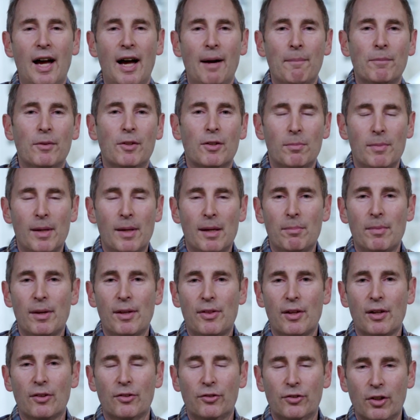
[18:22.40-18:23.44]
commitment than
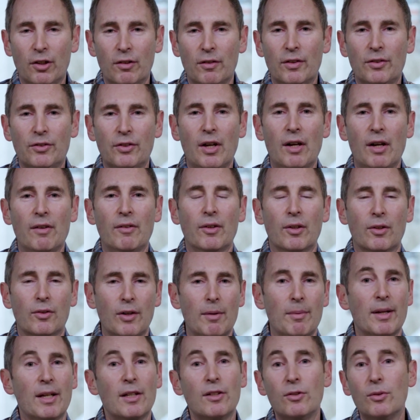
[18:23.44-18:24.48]
a service level
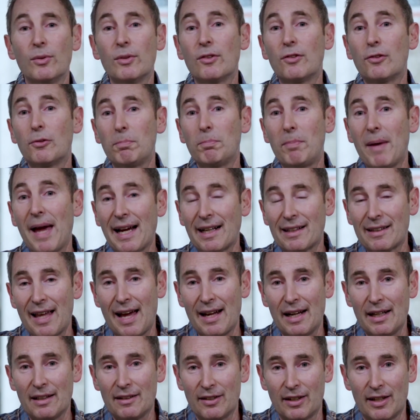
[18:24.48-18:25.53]
agreement. And you inspect
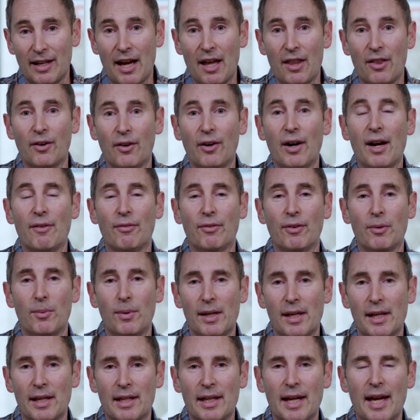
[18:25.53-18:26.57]
that together every
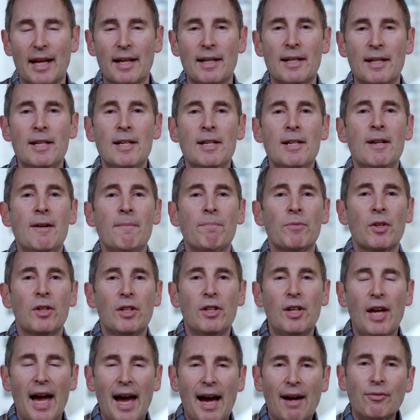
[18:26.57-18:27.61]
week. And
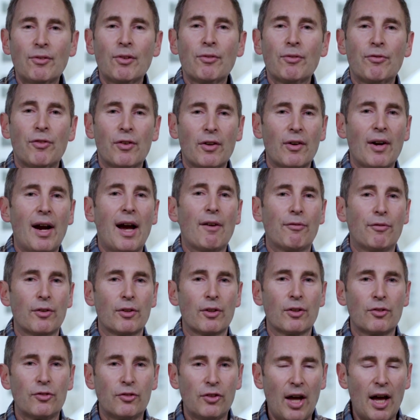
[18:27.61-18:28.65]
you have to figure out for
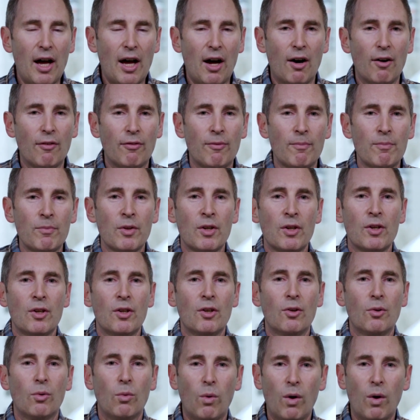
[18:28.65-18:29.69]
yourself,
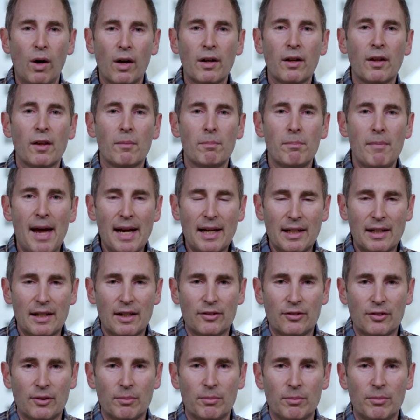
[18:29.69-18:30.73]
what are the
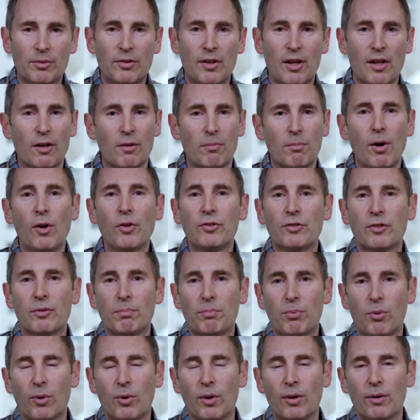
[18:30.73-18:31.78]
mechanisms that are most
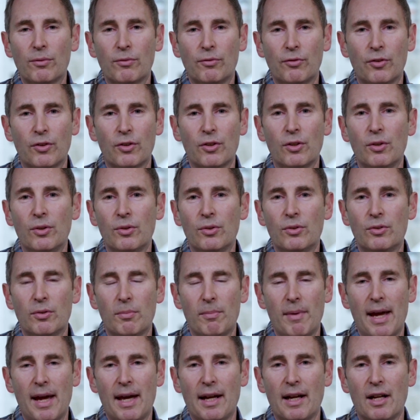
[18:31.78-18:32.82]
important for you to
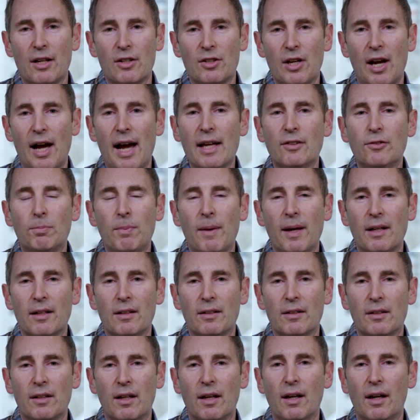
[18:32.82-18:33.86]
manage? I
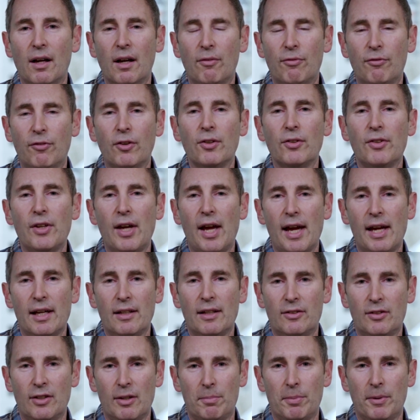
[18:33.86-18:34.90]
spend a full day
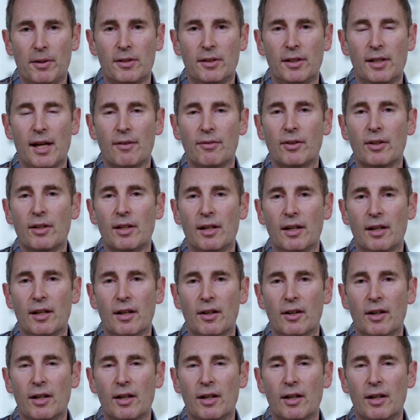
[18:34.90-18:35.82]
typically every year in